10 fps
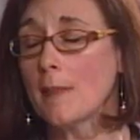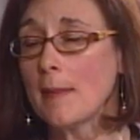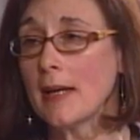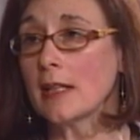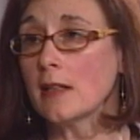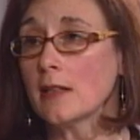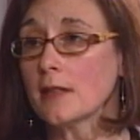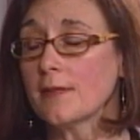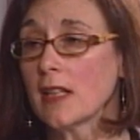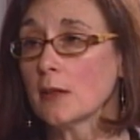MN is
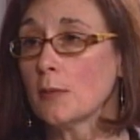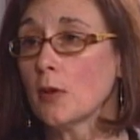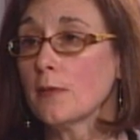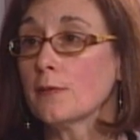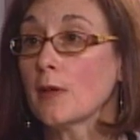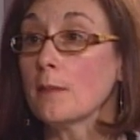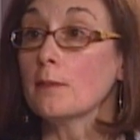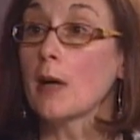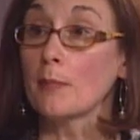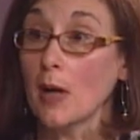available
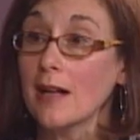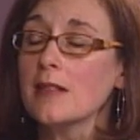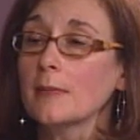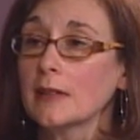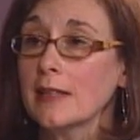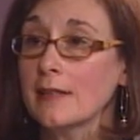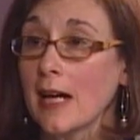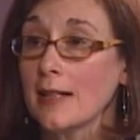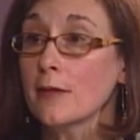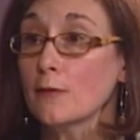from approximately
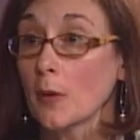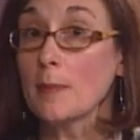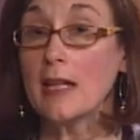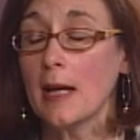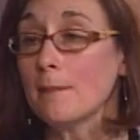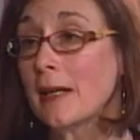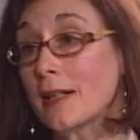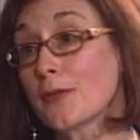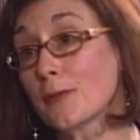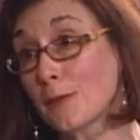9 to 4 p.m.
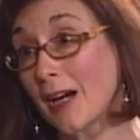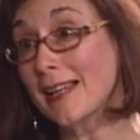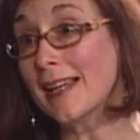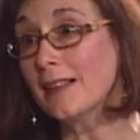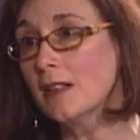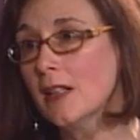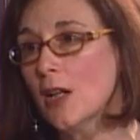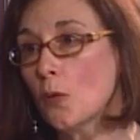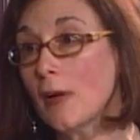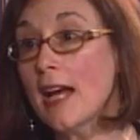Monday through Friday.
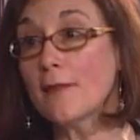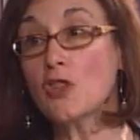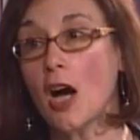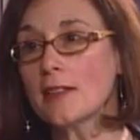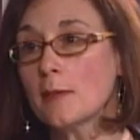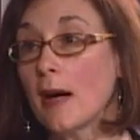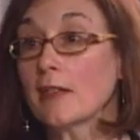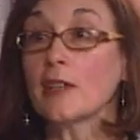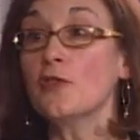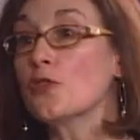Okay. We have talked
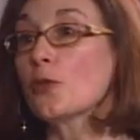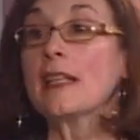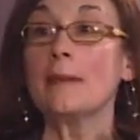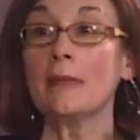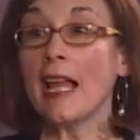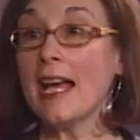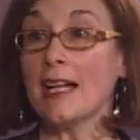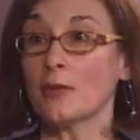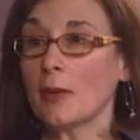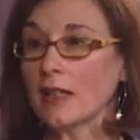about in
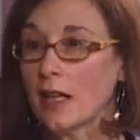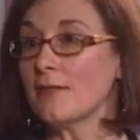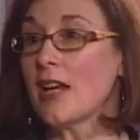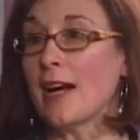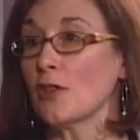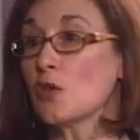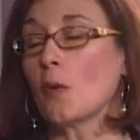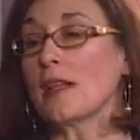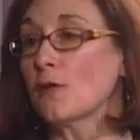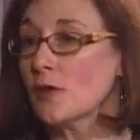dreamland, we'd love to have it
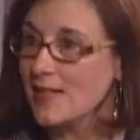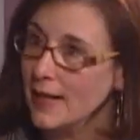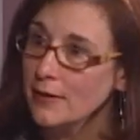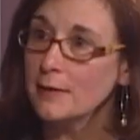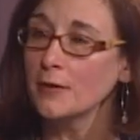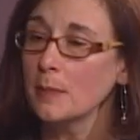24 7 for